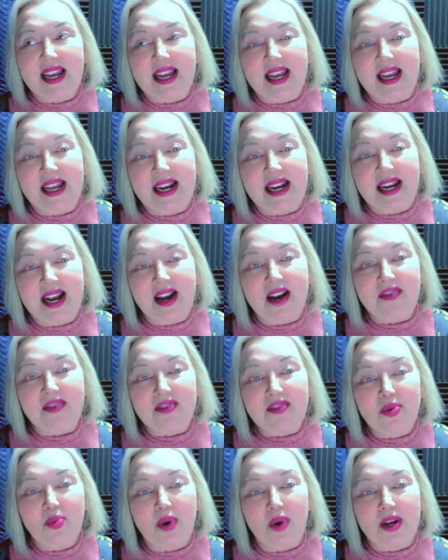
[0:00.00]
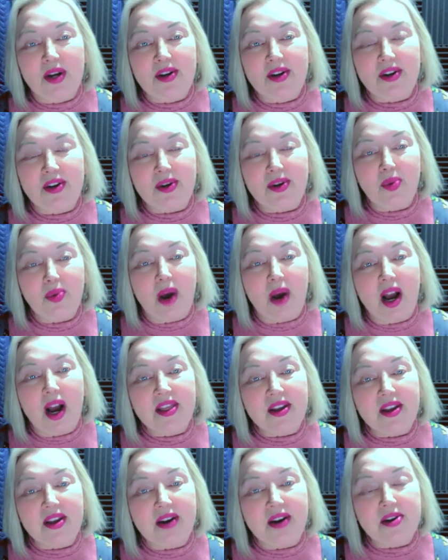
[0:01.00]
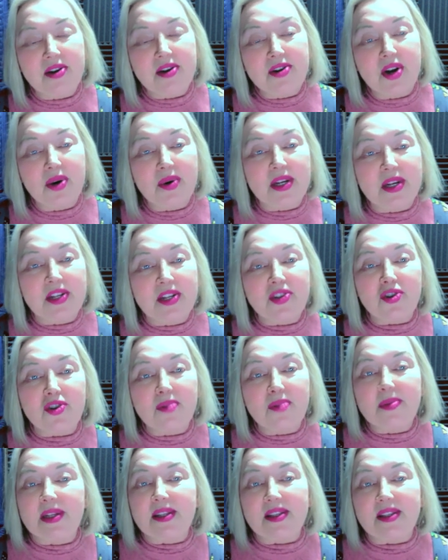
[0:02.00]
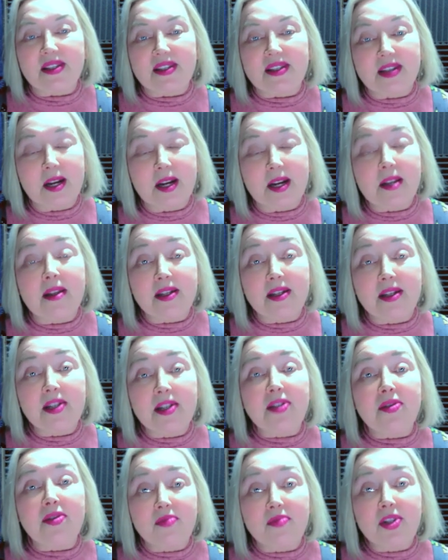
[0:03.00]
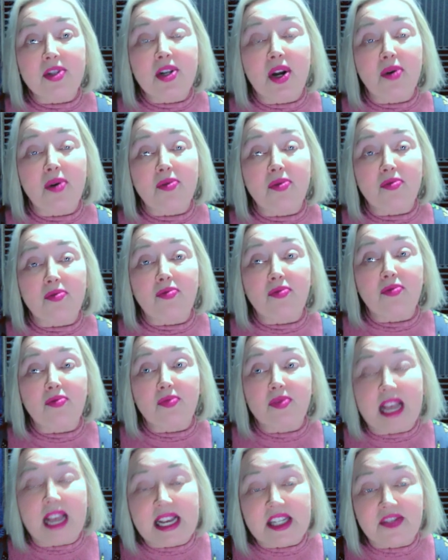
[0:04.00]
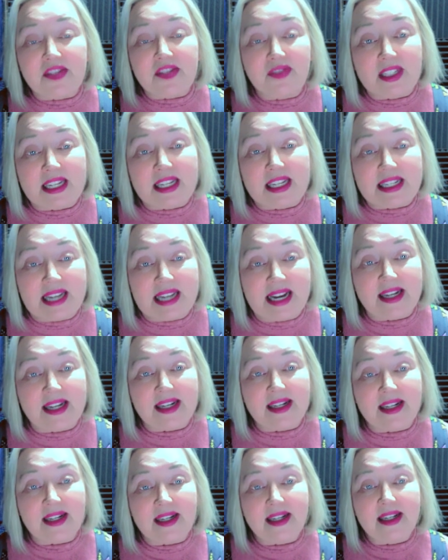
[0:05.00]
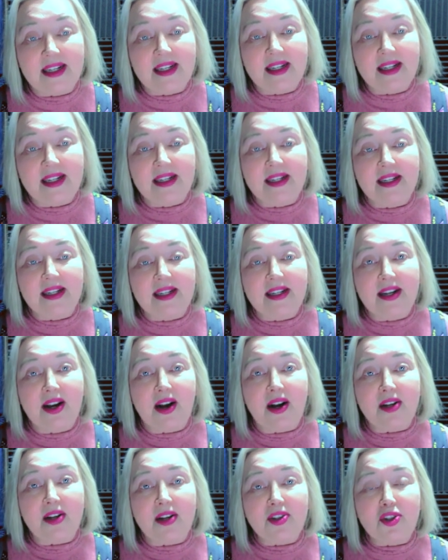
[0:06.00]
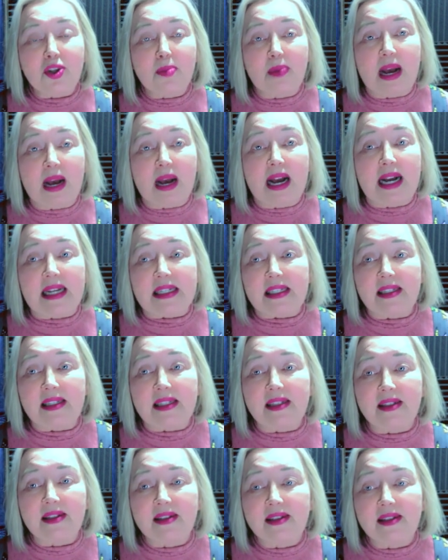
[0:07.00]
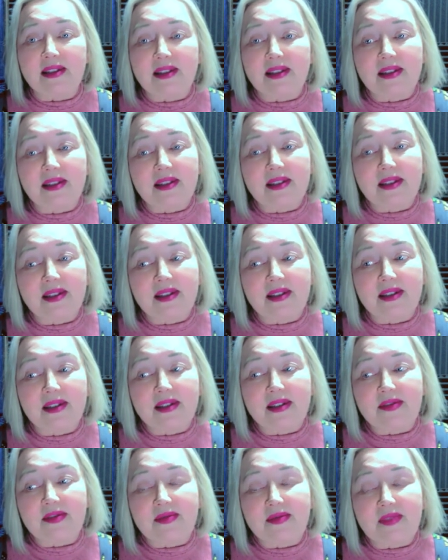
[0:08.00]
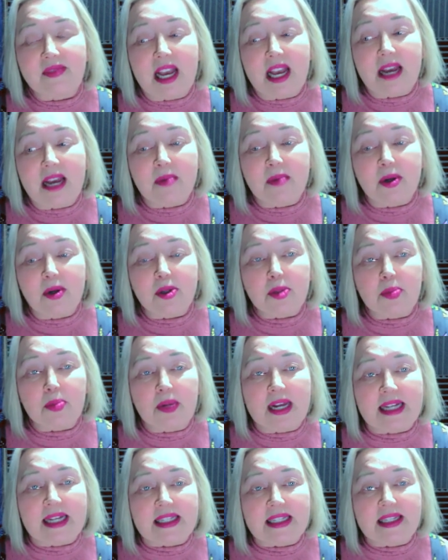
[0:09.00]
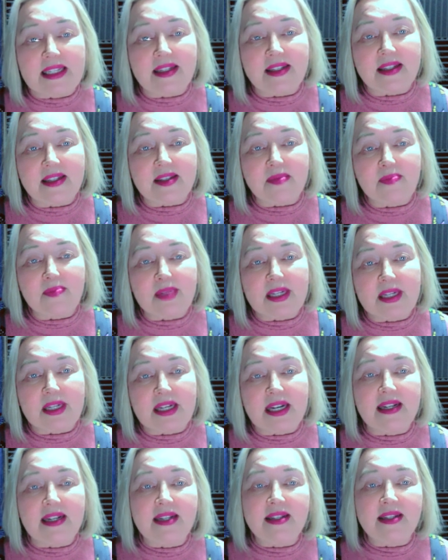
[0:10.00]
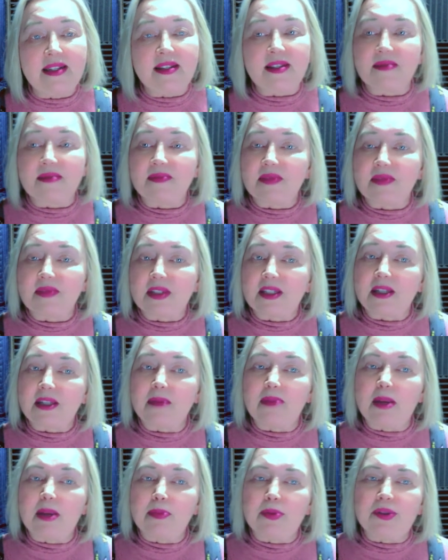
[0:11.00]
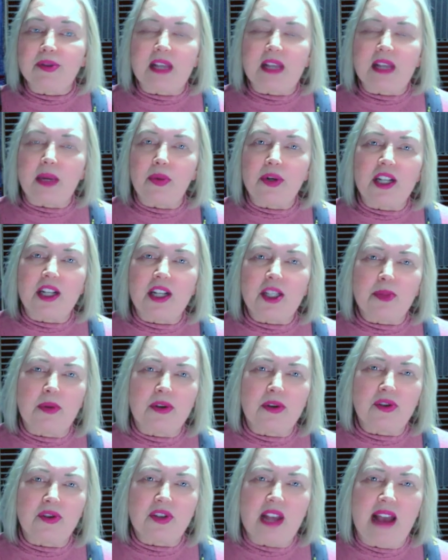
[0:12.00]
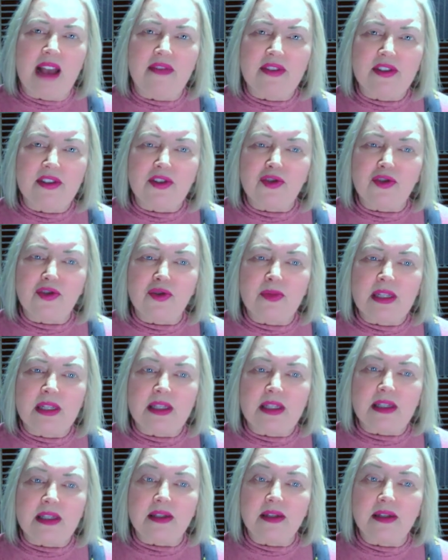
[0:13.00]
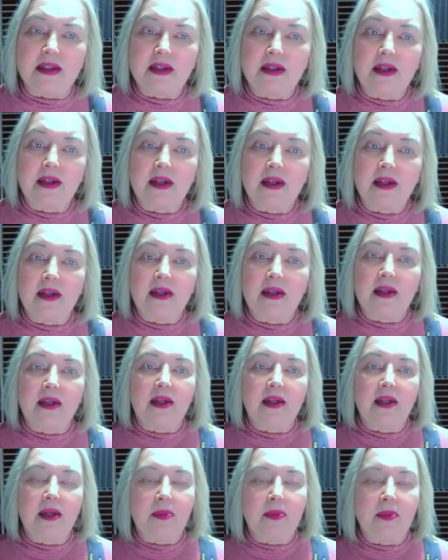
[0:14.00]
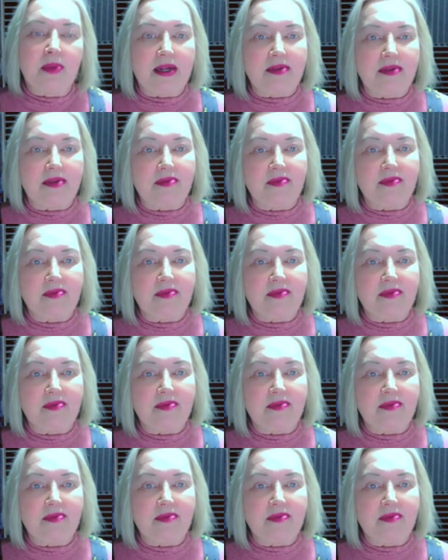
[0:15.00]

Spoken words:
And I often wonder why there are no instruments, tastefully done on Shabbat at most places, because some people say we're not supposed to have instruments, but